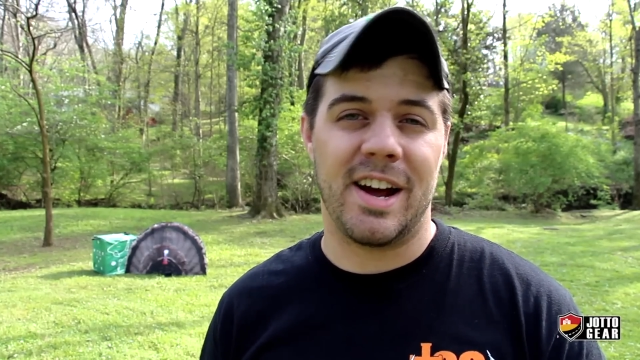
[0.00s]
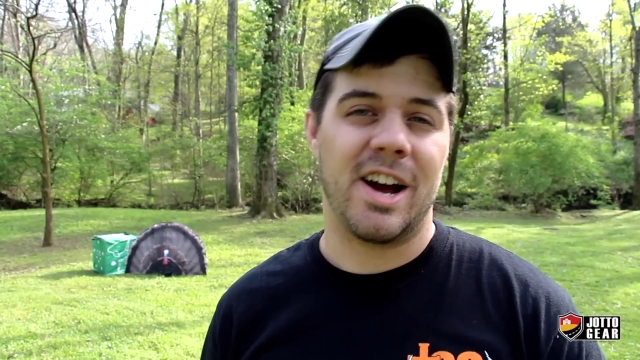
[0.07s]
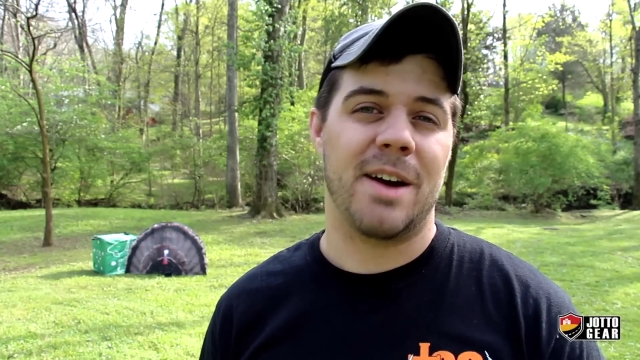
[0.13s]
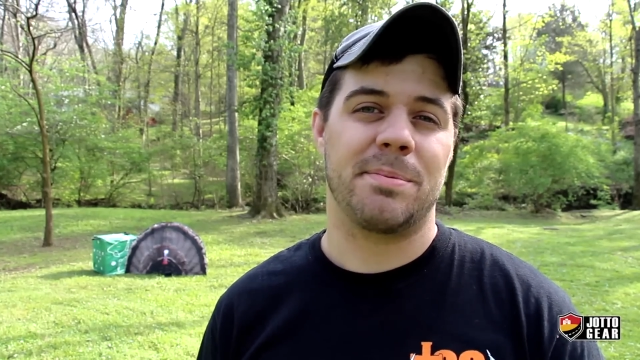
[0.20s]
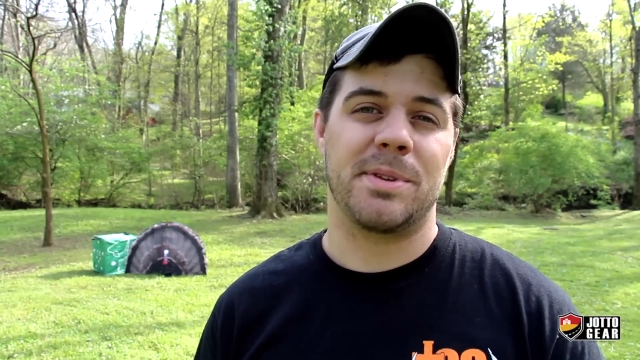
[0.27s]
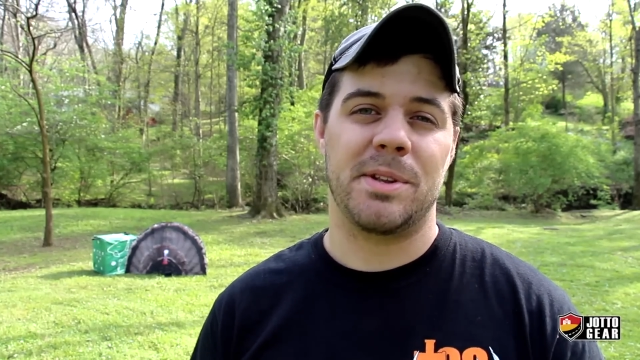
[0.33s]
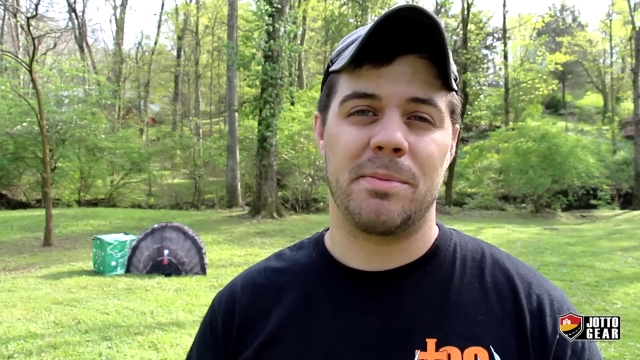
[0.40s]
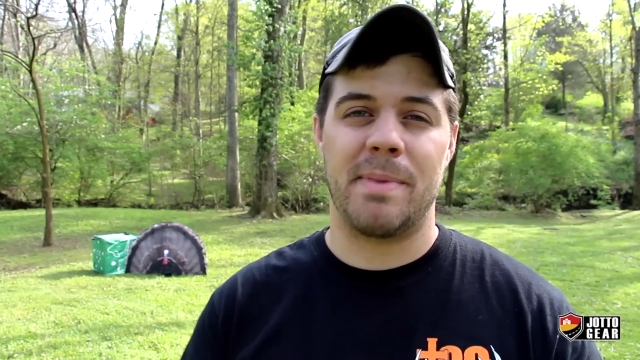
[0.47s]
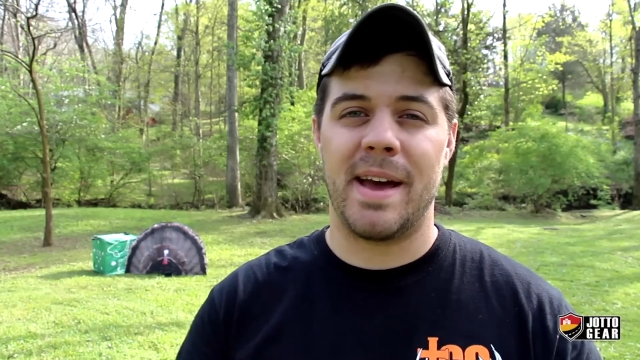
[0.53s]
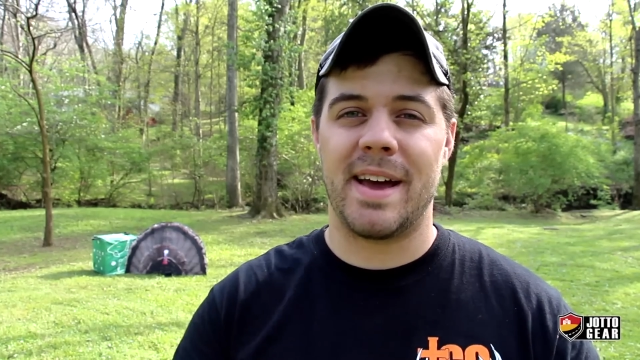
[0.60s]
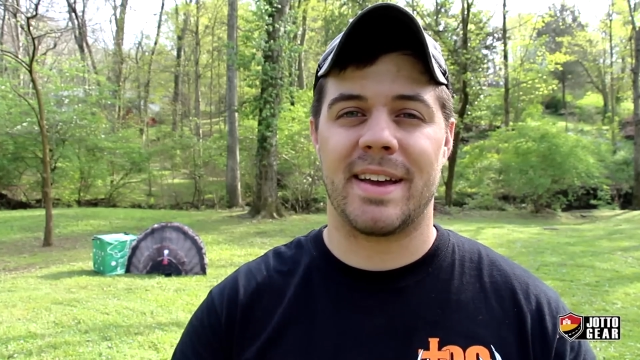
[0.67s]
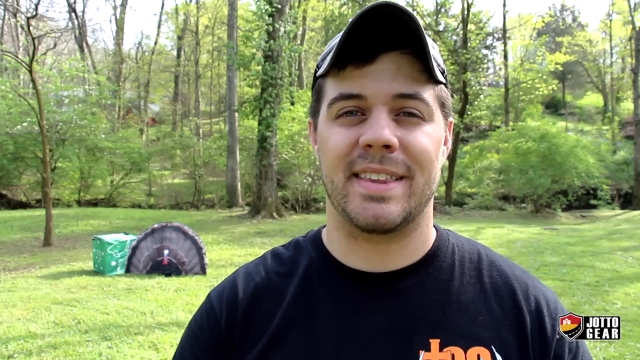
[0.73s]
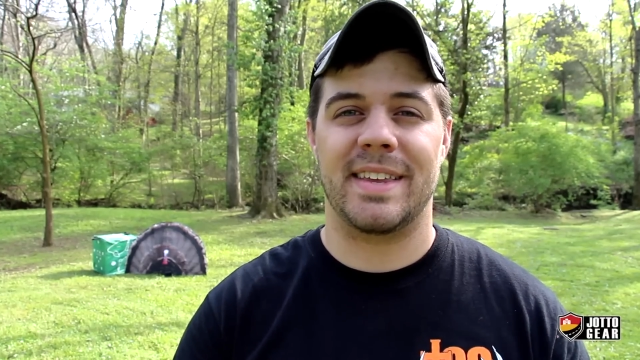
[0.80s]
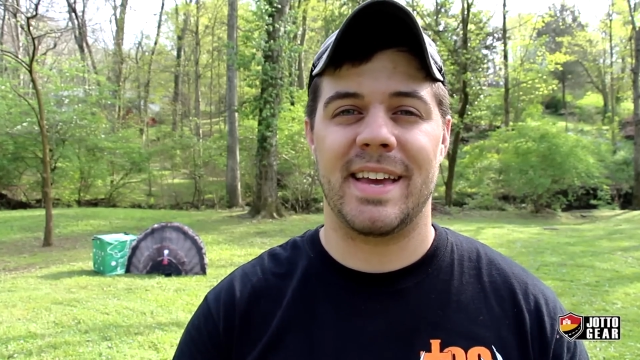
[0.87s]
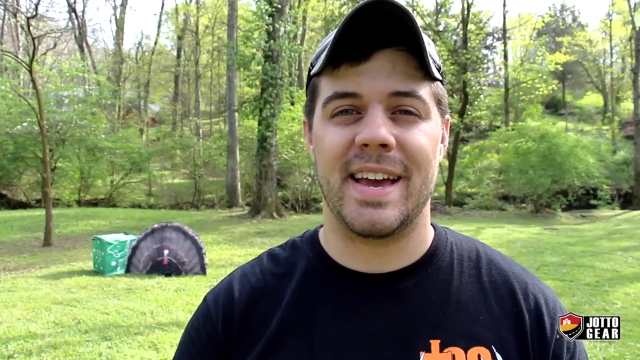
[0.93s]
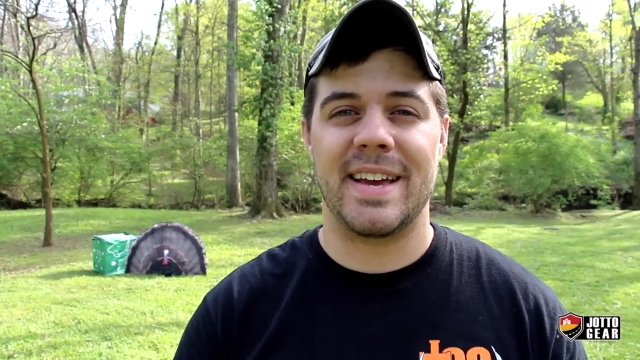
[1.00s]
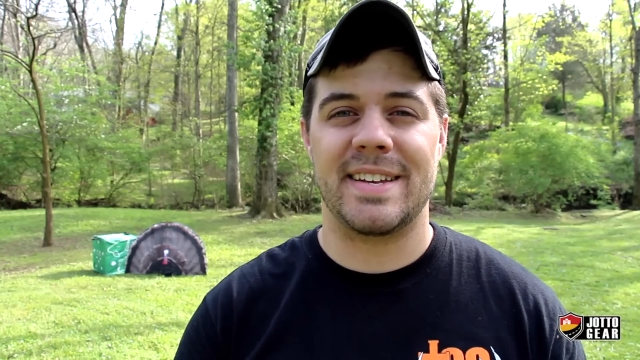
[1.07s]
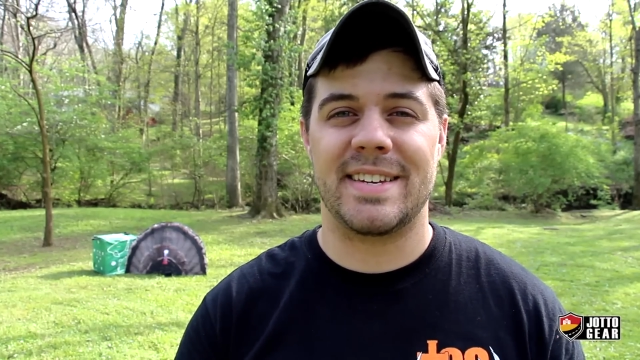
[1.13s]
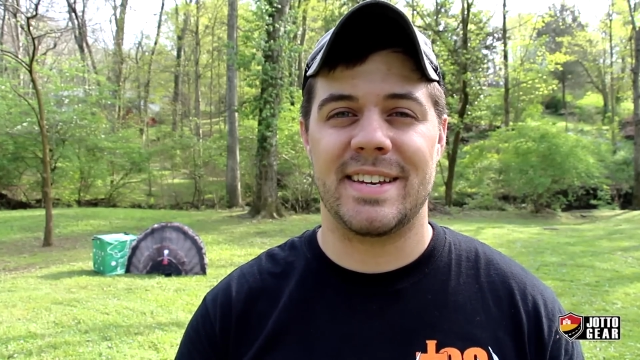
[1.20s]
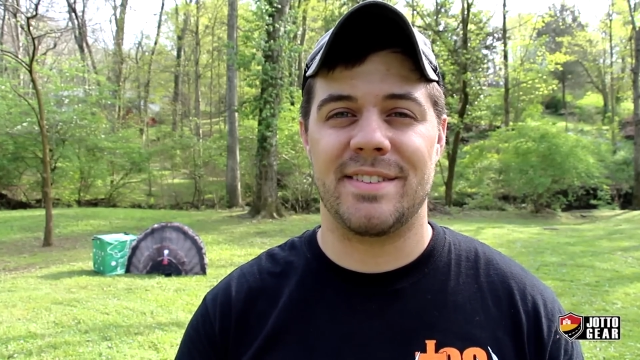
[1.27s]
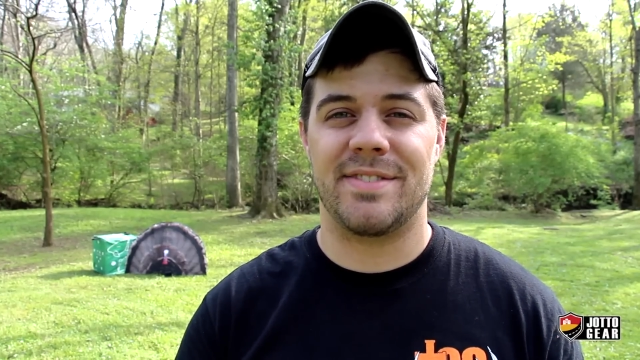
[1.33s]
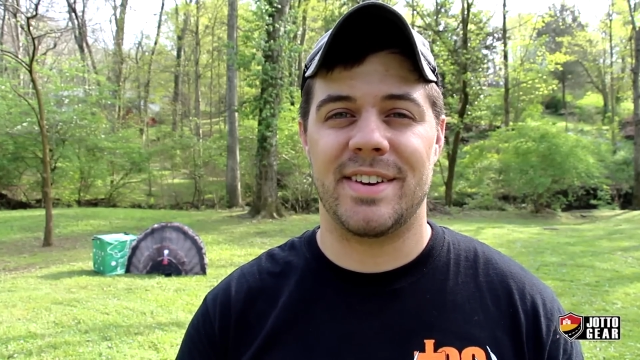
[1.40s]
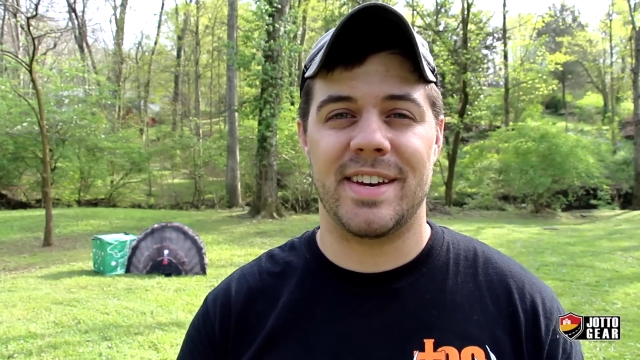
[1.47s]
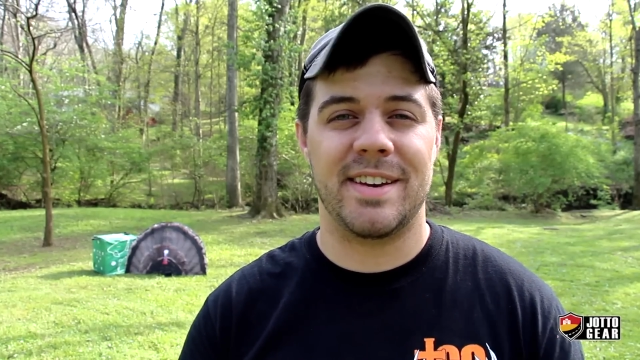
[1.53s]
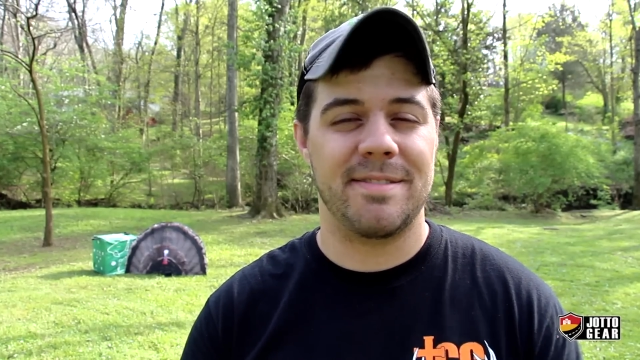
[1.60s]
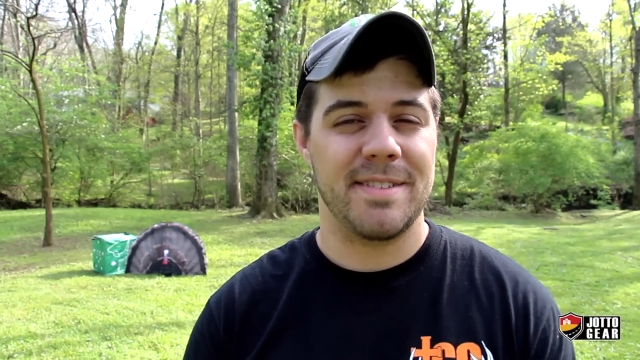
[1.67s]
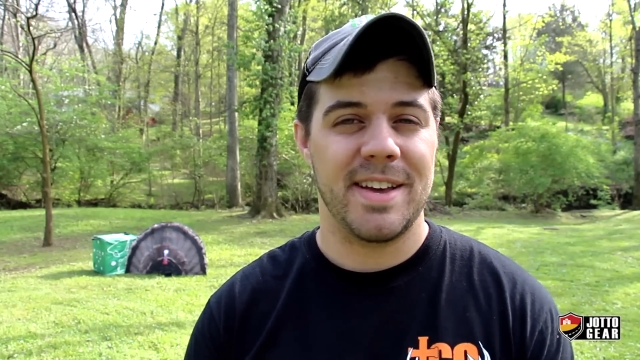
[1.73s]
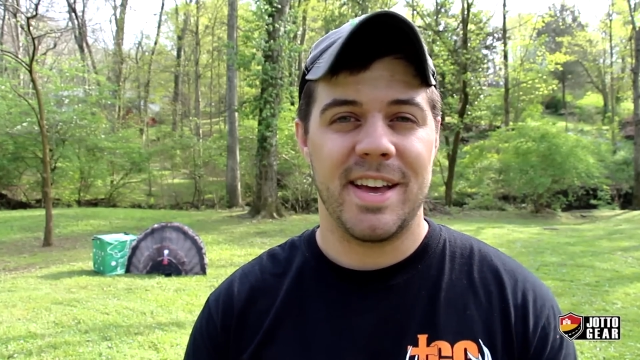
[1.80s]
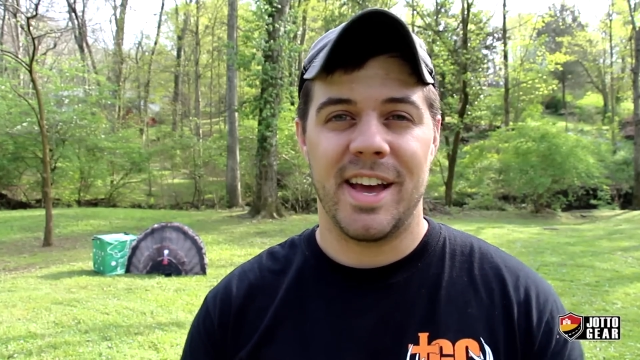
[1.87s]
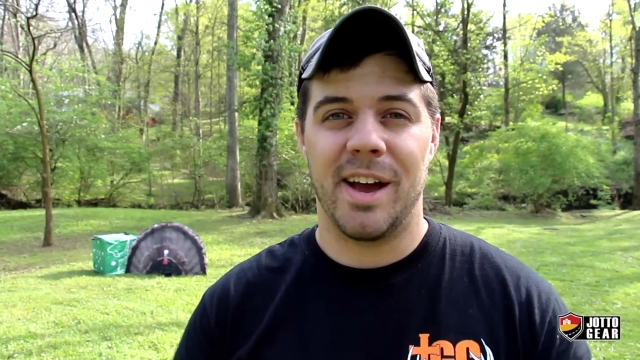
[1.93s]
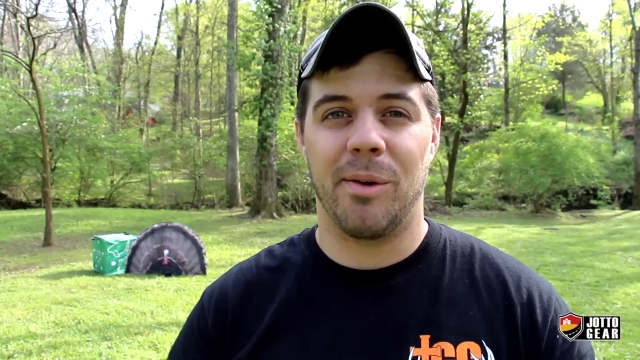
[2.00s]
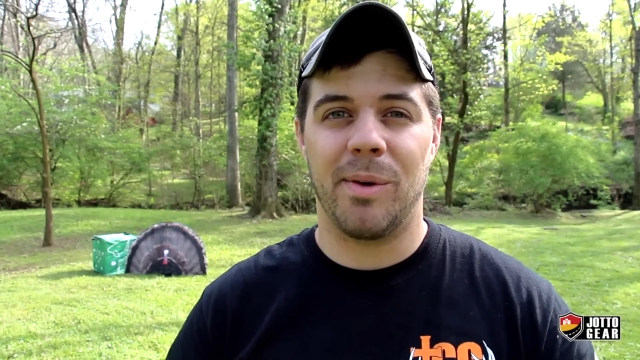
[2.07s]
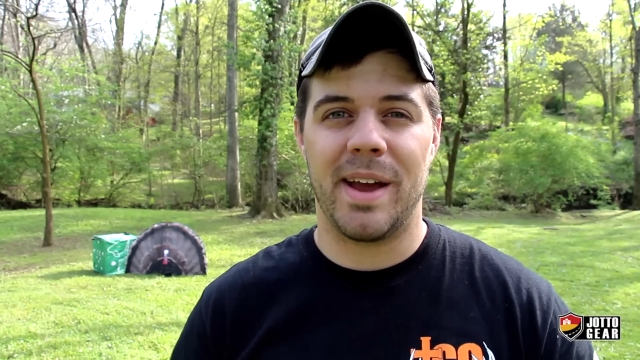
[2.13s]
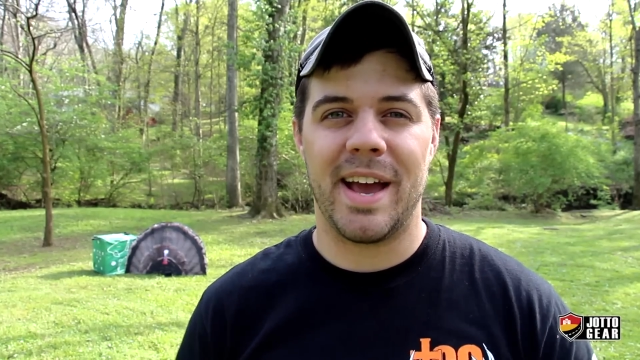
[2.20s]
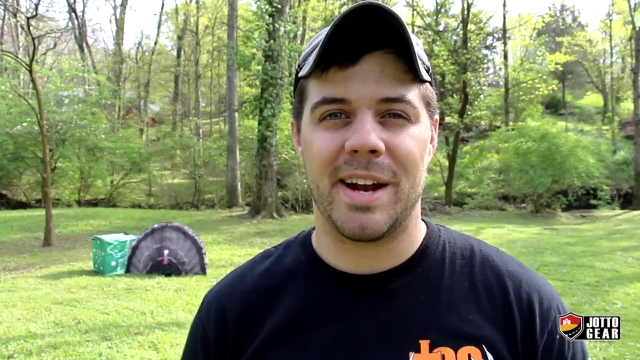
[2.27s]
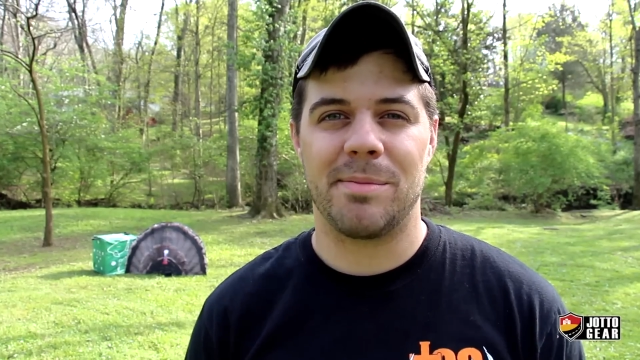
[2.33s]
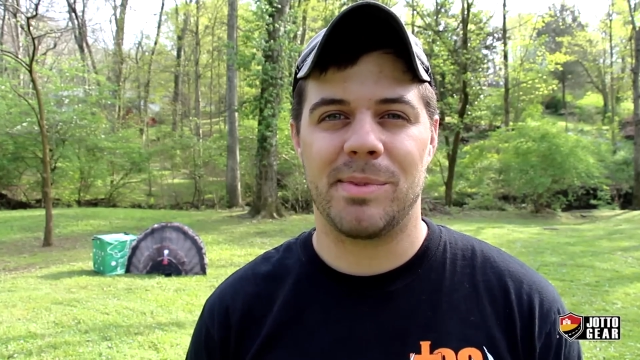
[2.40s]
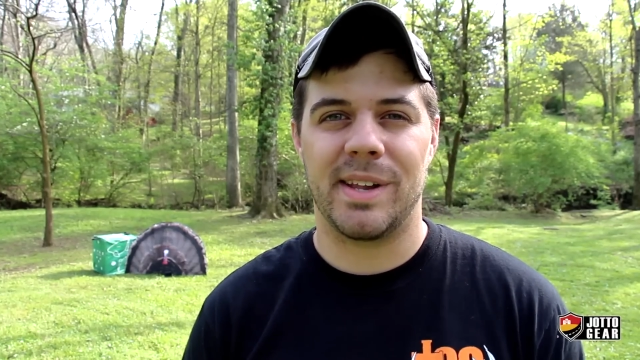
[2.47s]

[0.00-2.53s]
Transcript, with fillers: I hopped in the back of the A T V, and we had a